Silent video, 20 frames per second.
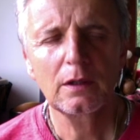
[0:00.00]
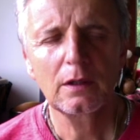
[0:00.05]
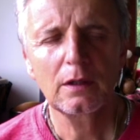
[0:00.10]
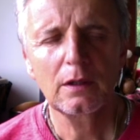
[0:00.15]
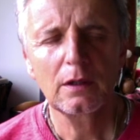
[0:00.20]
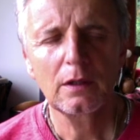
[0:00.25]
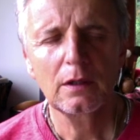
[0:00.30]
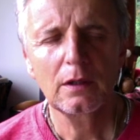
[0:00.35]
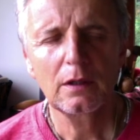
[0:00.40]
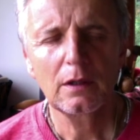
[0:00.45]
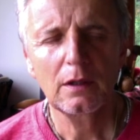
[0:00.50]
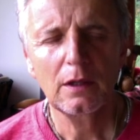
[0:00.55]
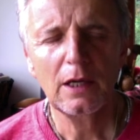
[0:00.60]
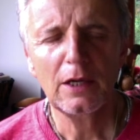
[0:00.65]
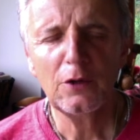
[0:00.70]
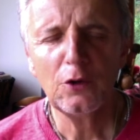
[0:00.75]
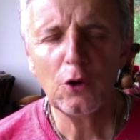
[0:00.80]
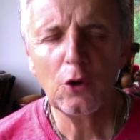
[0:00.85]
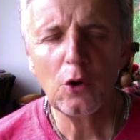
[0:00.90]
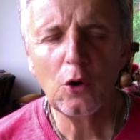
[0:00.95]
a
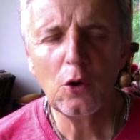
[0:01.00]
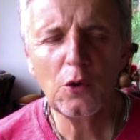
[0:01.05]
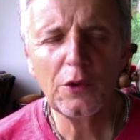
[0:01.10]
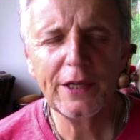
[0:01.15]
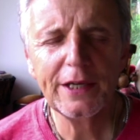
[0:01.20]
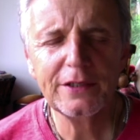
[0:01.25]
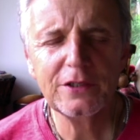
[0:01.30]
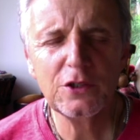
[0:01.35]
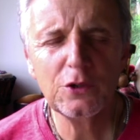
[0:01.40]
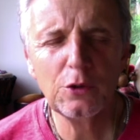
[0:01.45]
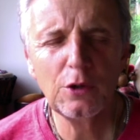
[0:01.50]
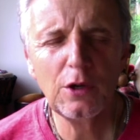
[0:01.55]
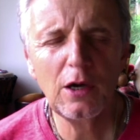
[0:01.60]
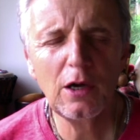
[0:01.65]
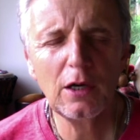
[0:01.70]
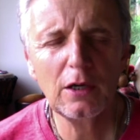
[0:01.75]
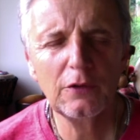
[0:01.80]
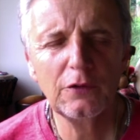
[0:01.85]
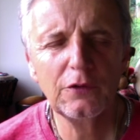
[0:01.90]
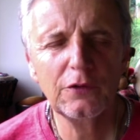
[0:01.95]
frequency that takes
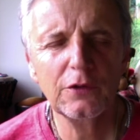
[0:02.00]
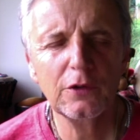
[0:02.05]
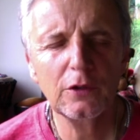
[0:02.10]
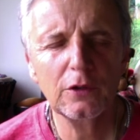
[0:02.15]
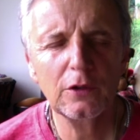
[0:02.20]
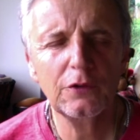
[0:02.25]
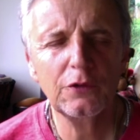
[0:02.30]
us